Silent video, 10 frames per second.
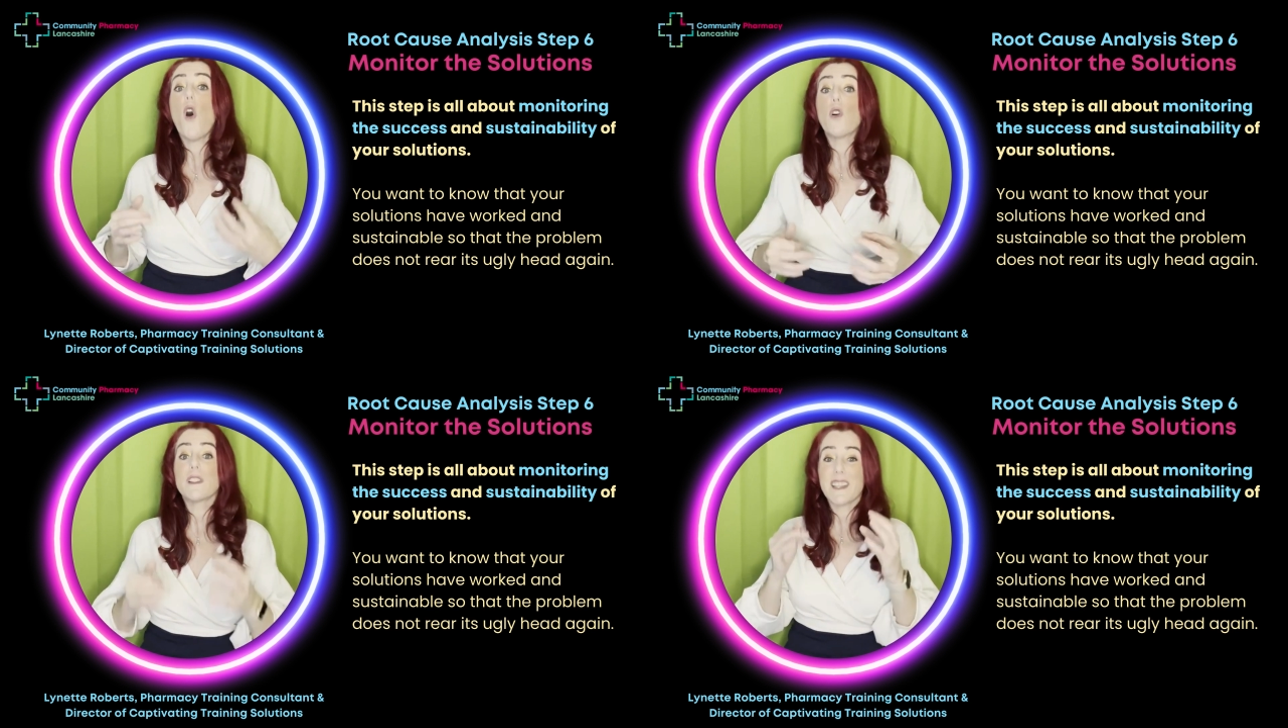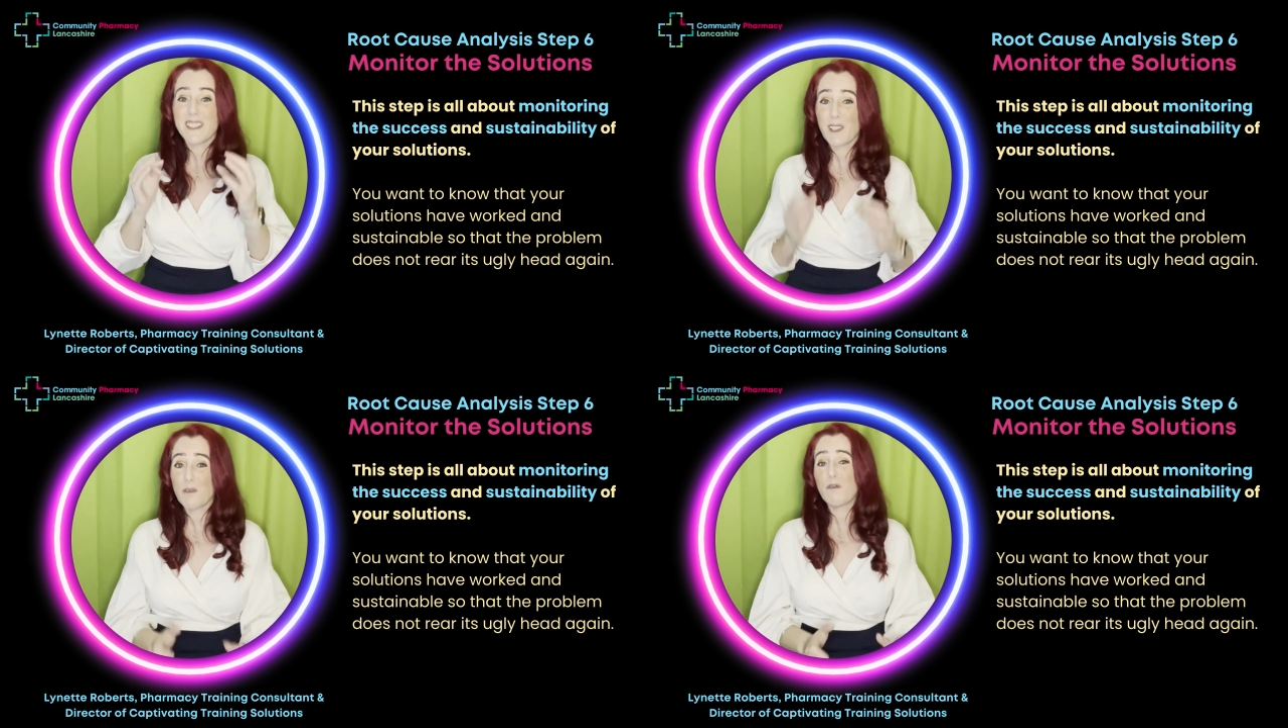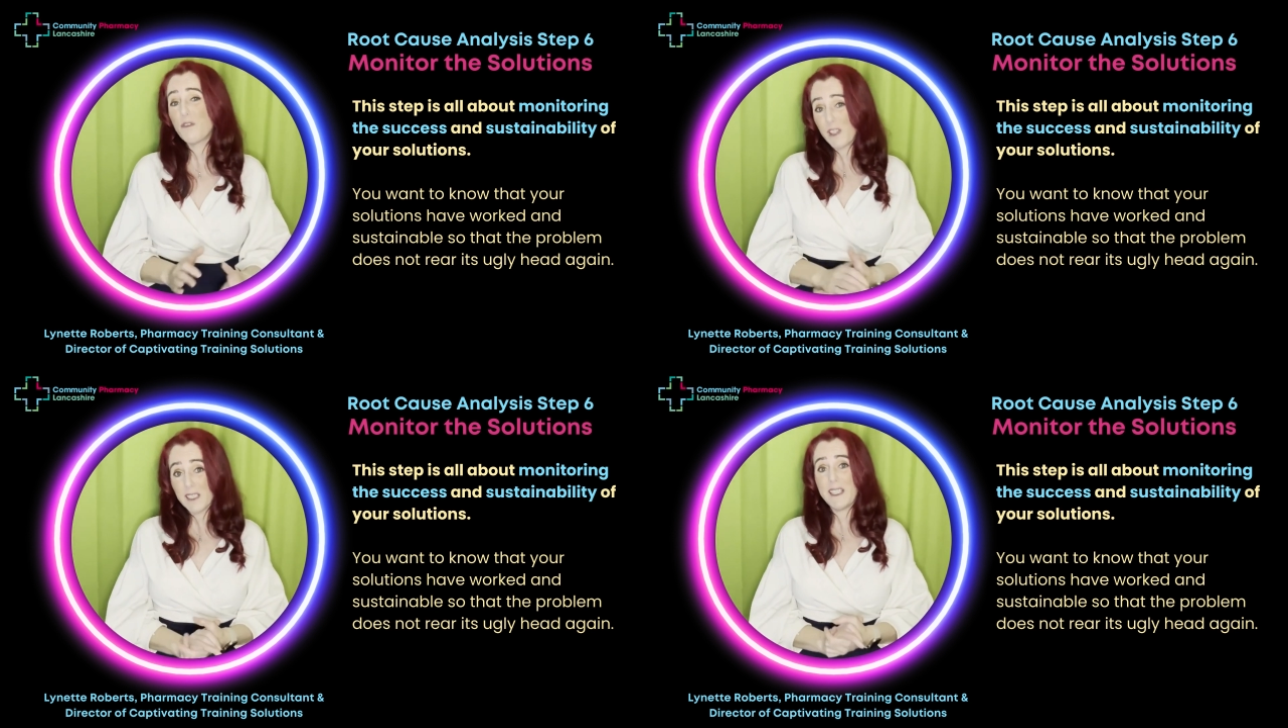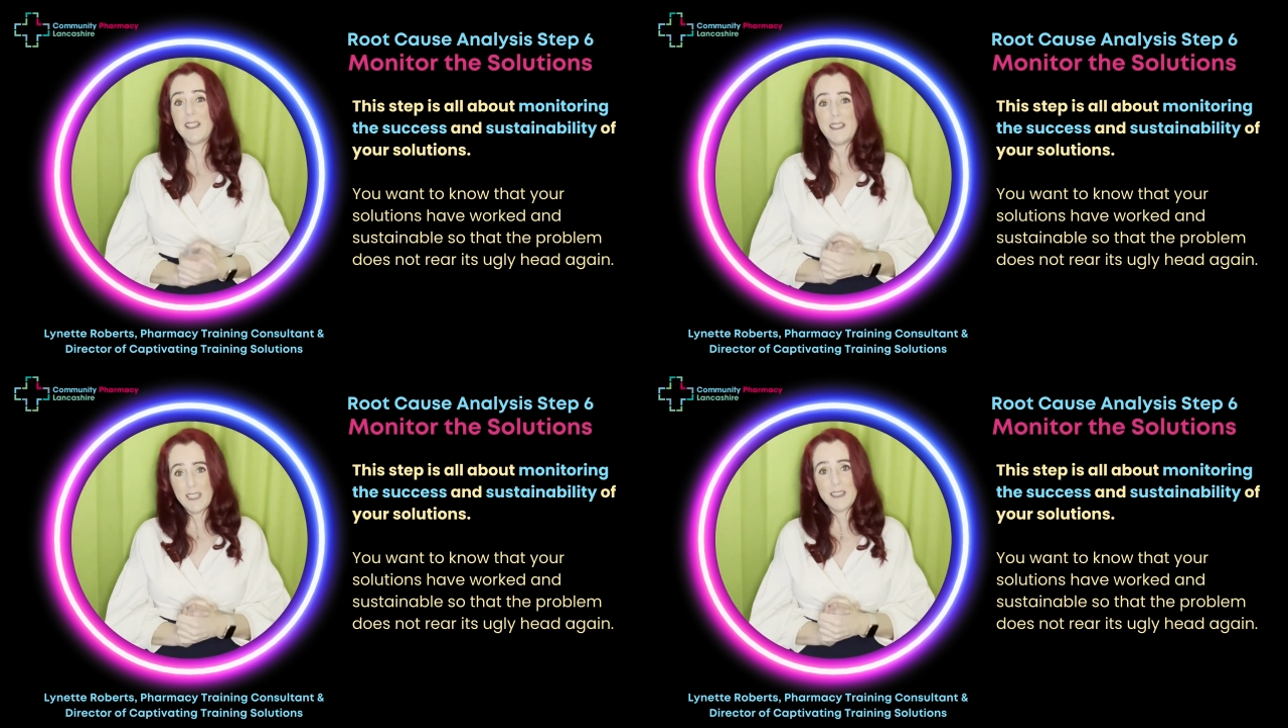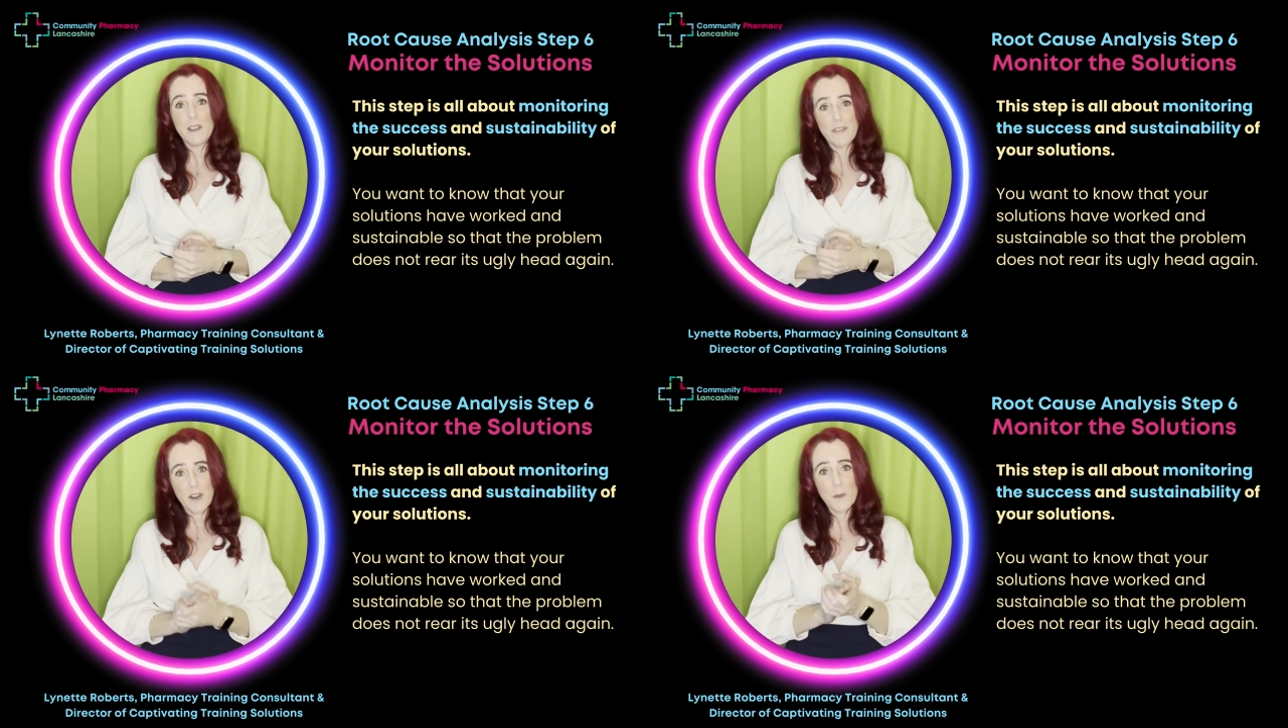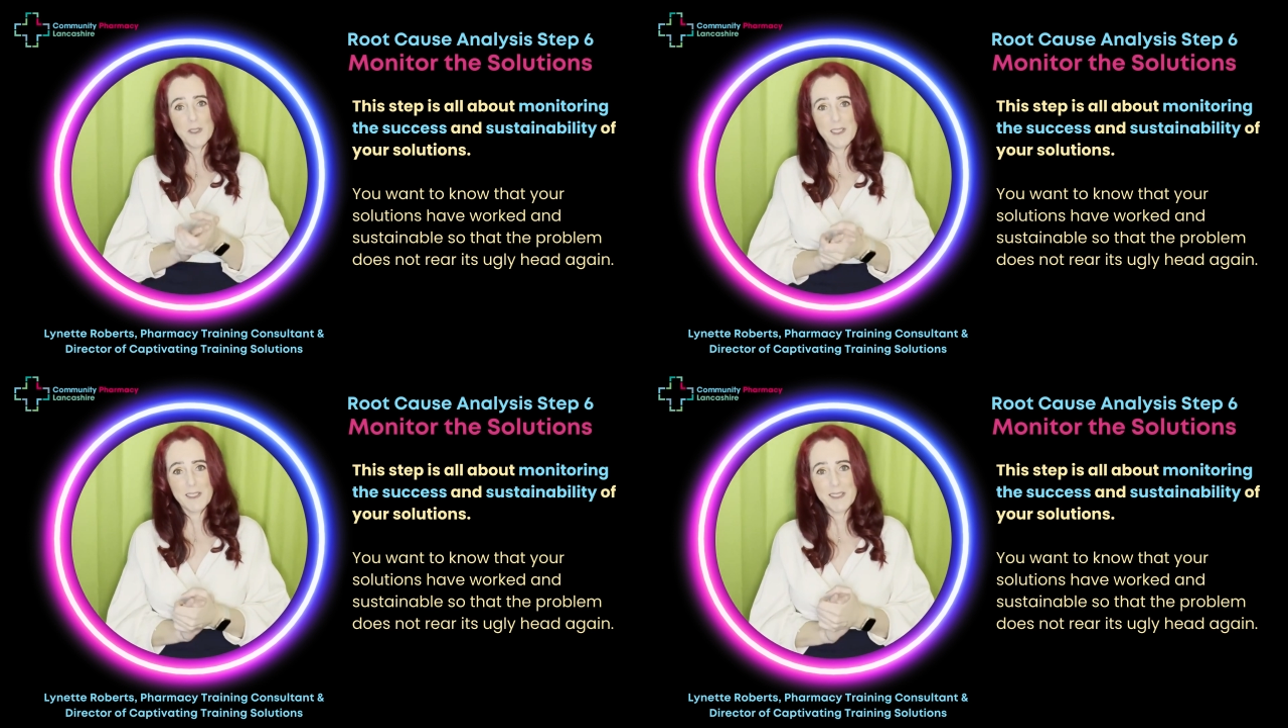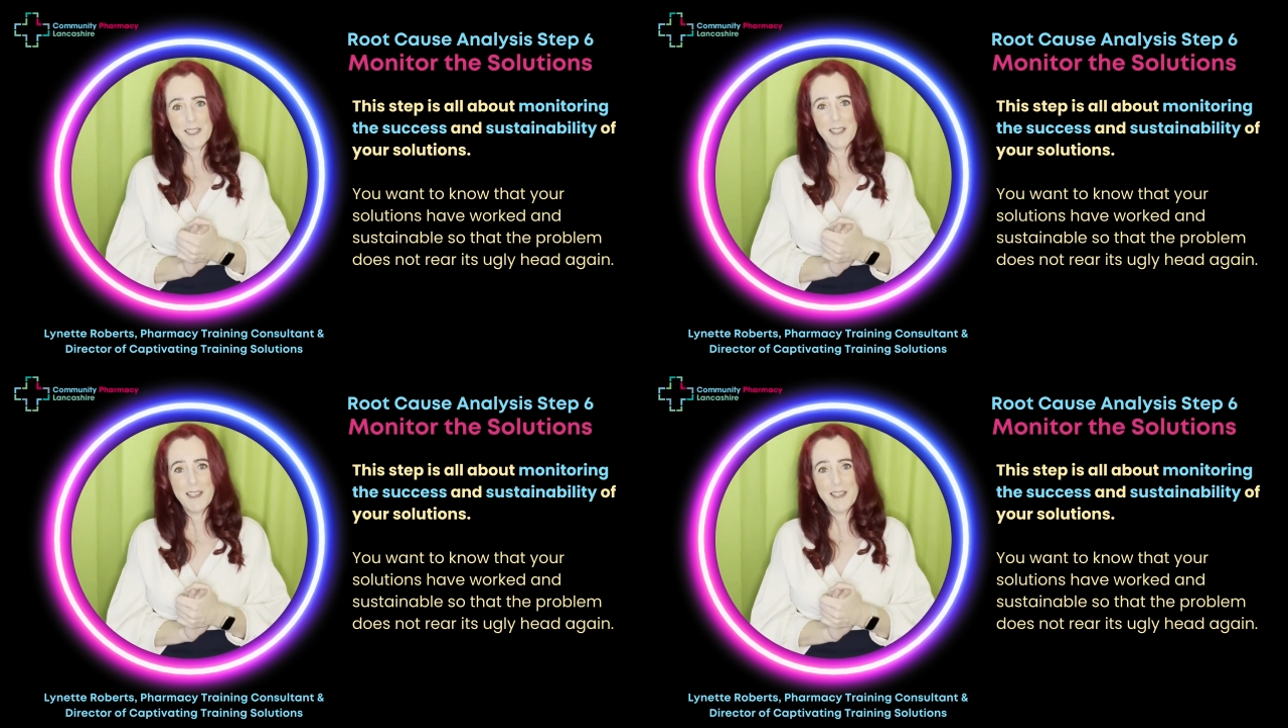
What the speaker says: or does it really need the pharmacist?